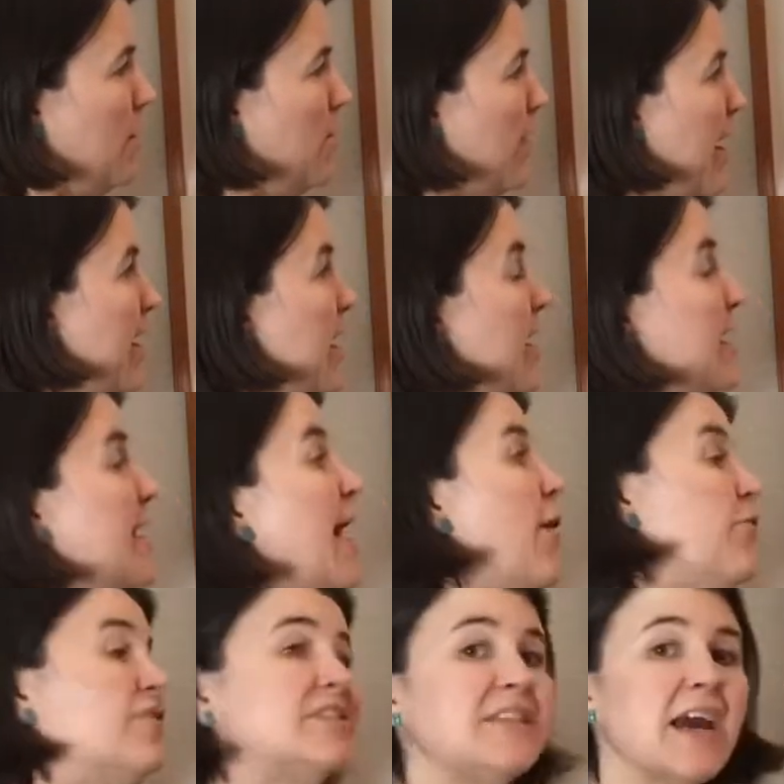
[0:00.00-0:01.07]
Okay, now
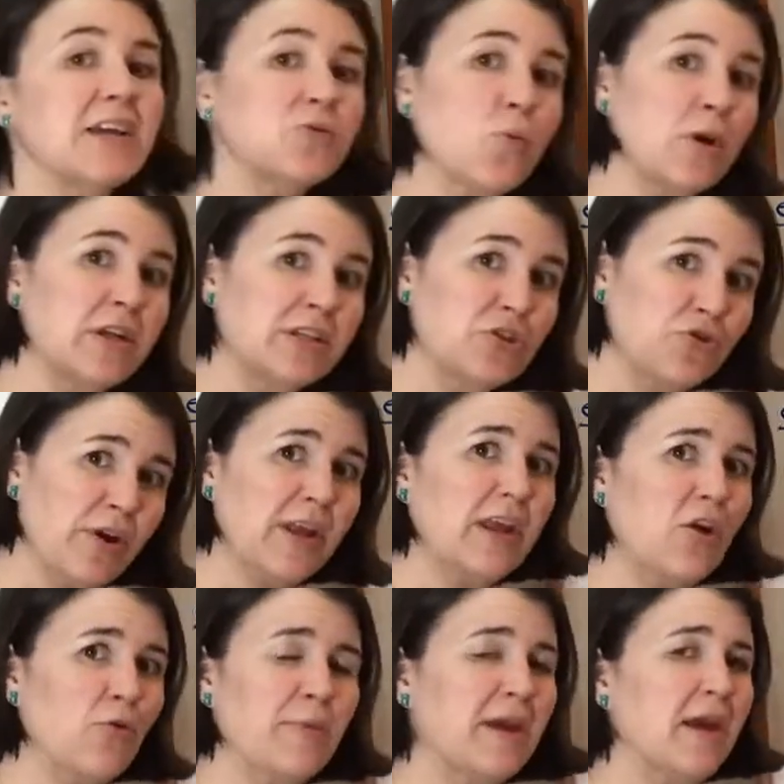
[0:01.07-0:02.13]
this next one is
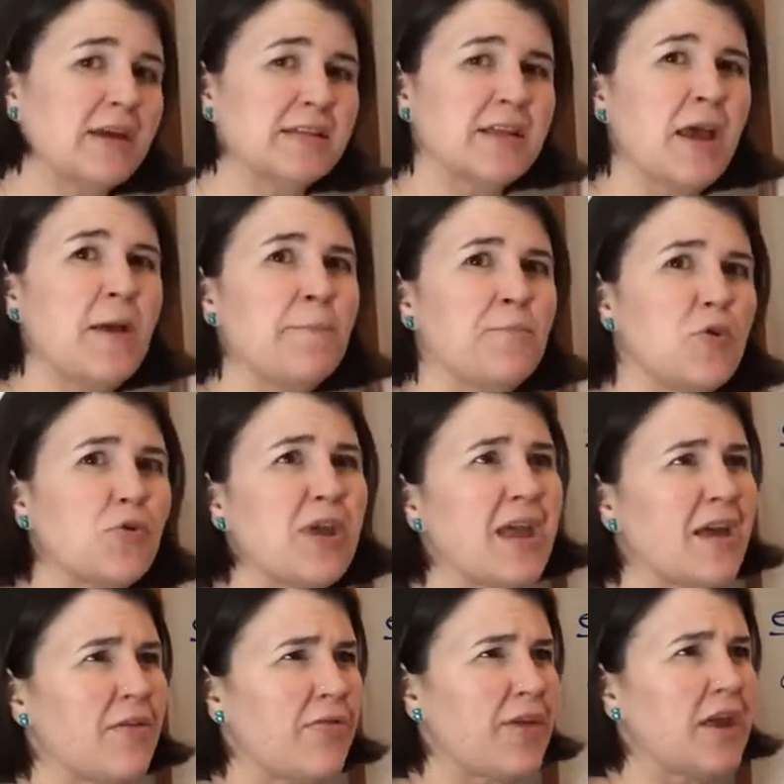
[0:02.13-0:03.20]
trickier because you
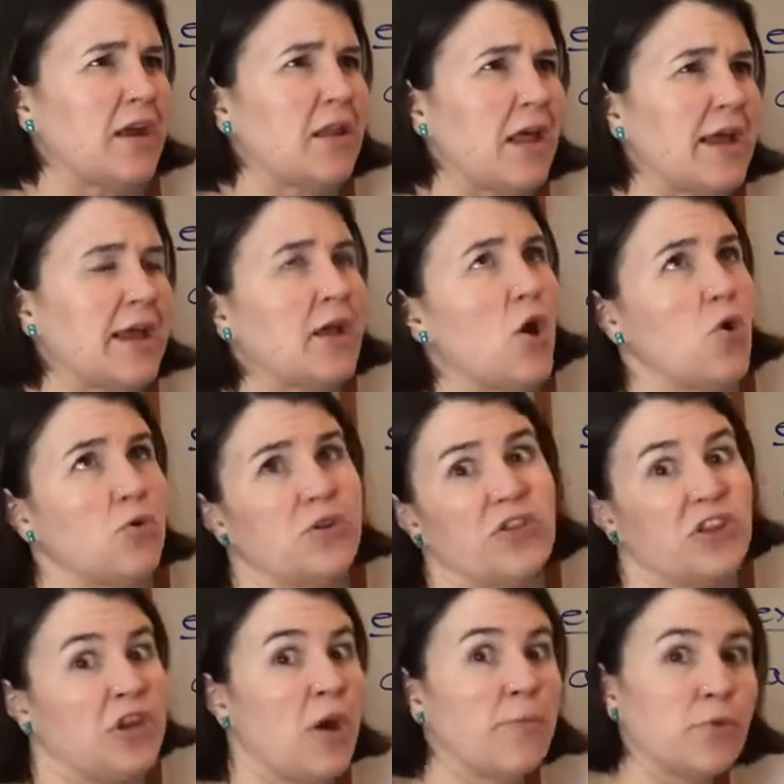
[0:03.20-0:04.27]
can't think like, oh, do the
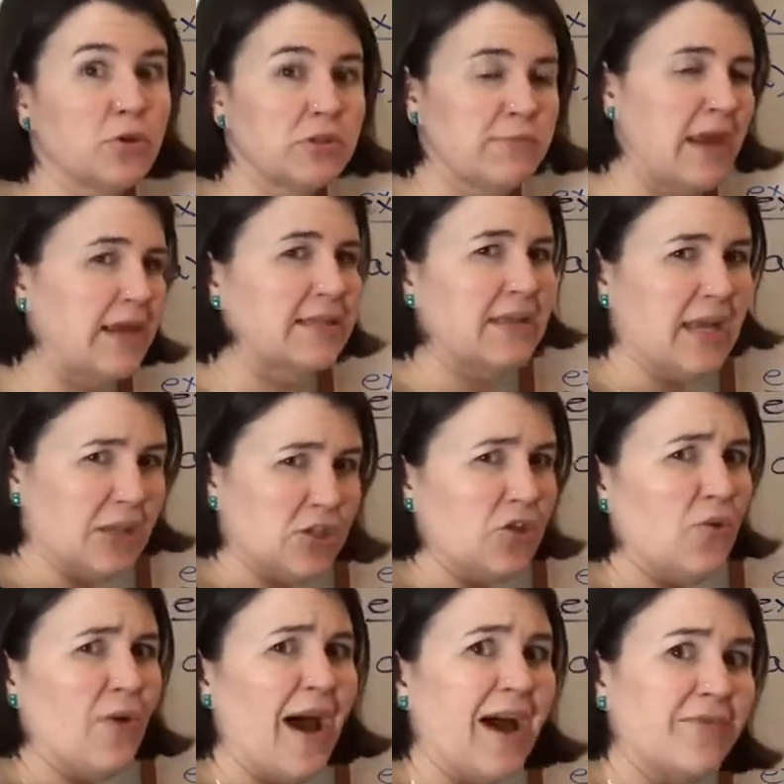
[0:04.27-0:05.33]
numbers make sense? So you
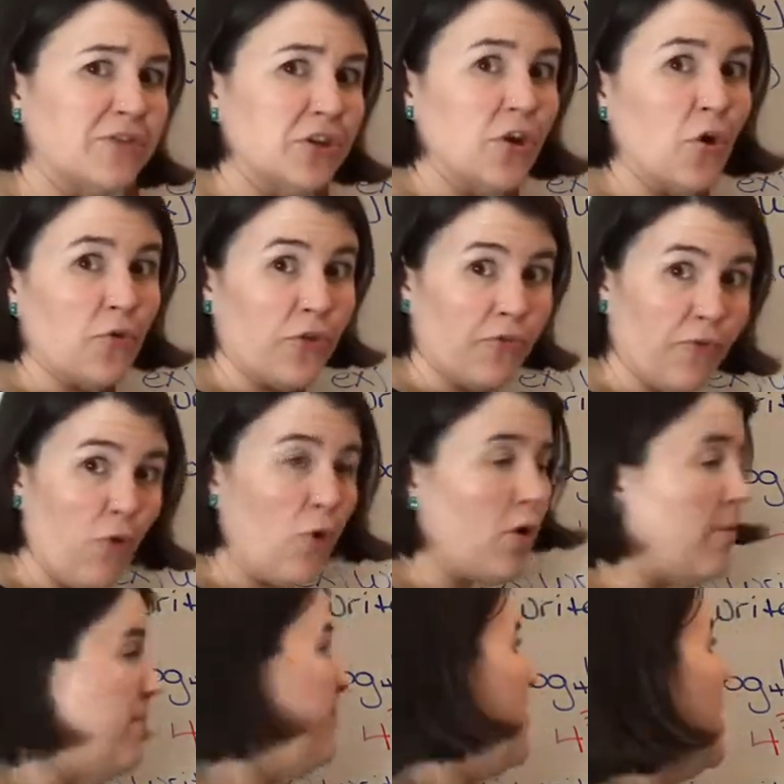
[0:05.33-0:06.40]
have to know the form.
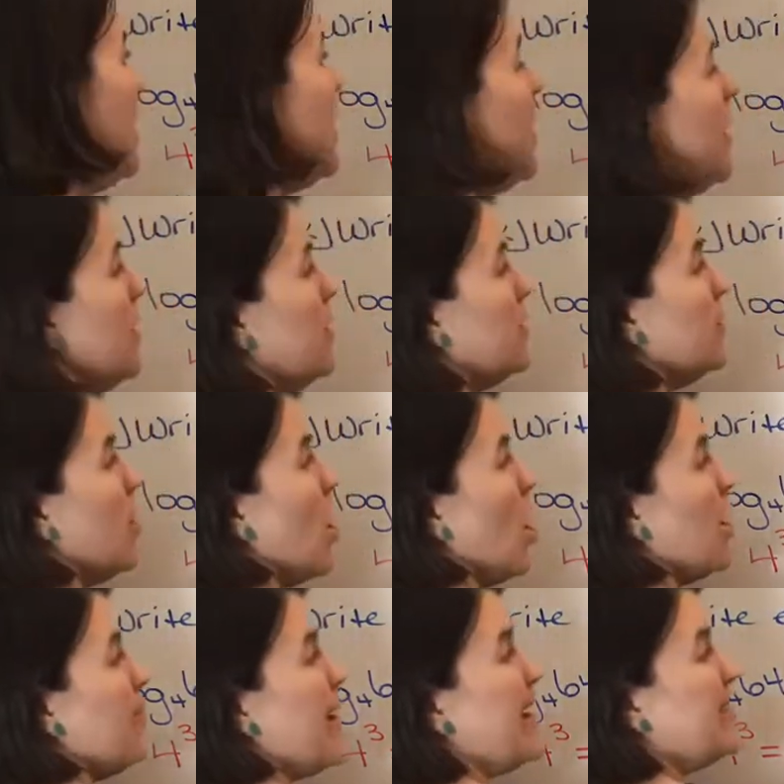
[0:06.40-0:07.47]
Log
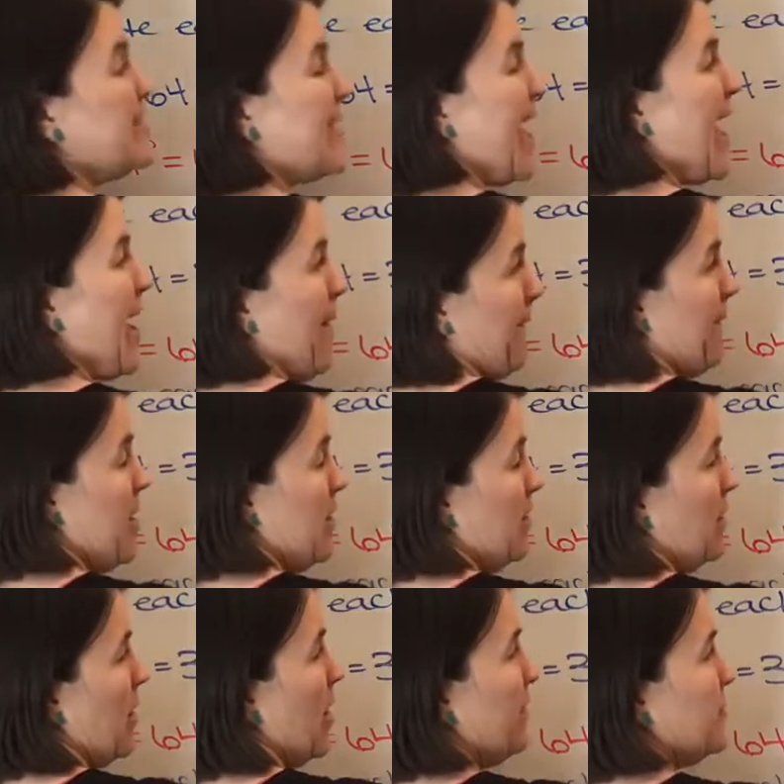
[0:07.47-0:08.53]
base m
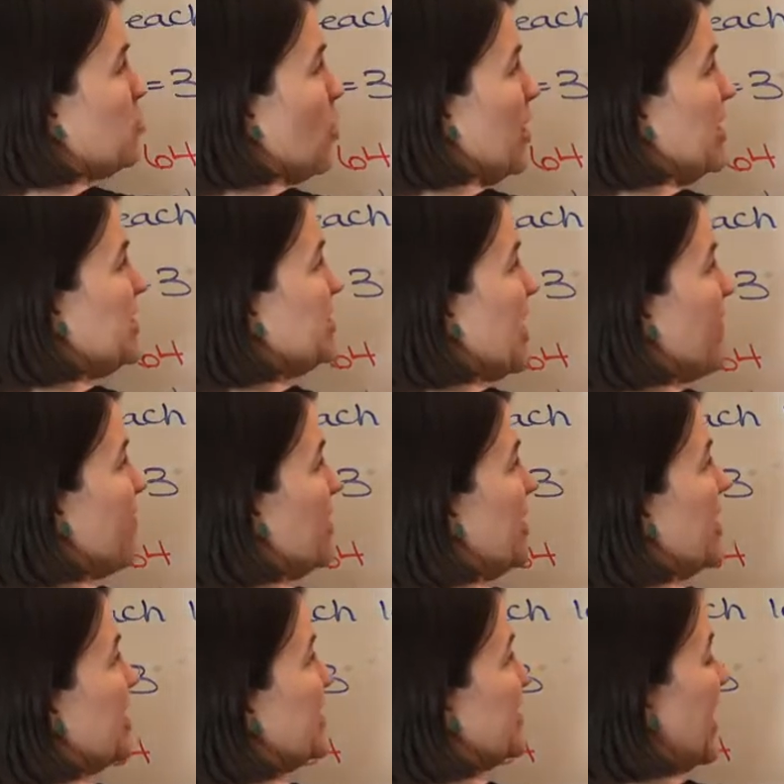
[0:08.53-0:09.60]
of 27
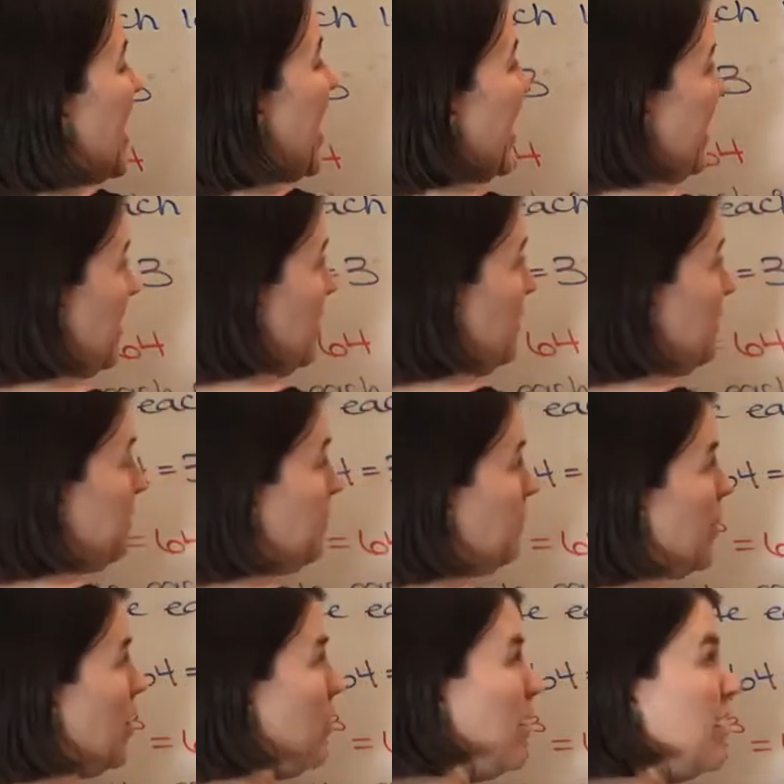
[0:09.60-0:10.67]
is n.
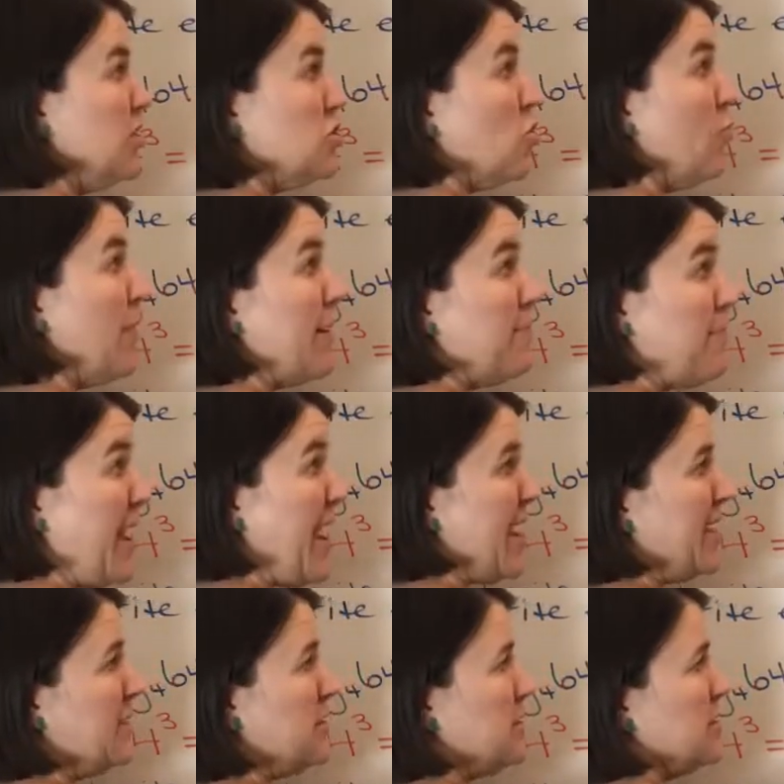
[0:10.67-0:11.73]
All right, so my
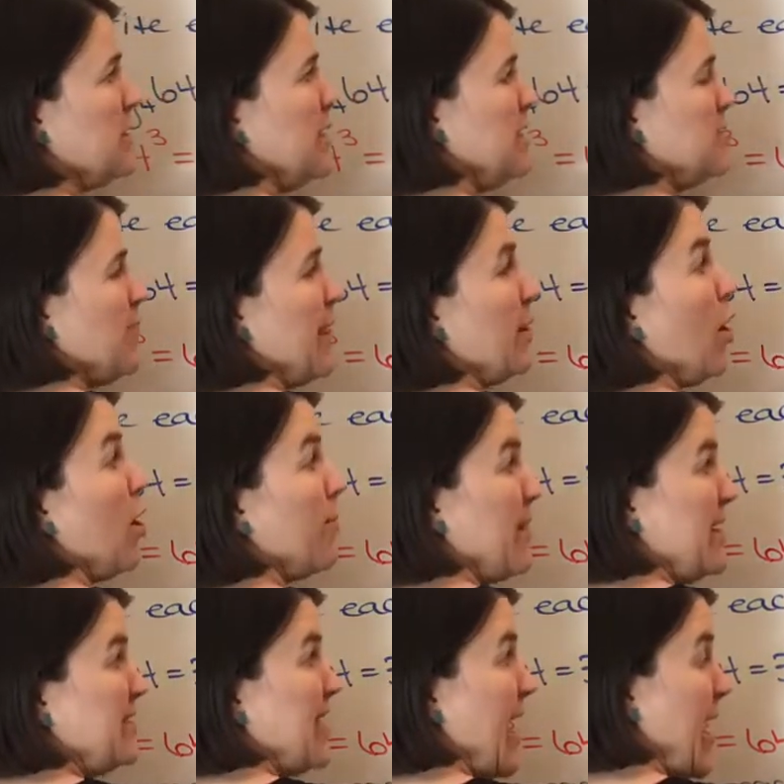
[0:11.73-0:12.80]
base is my log
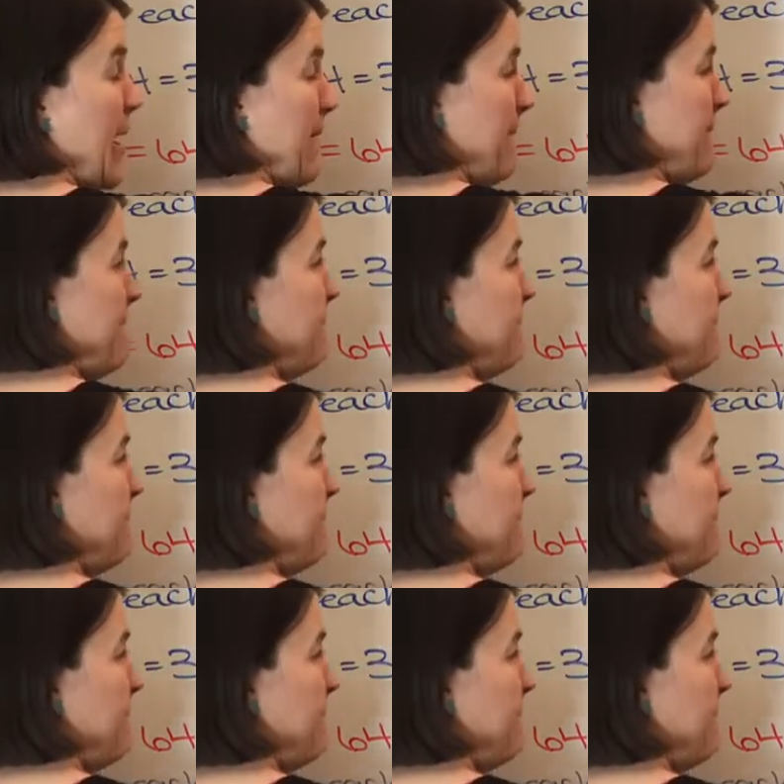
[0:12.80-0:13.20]
base m.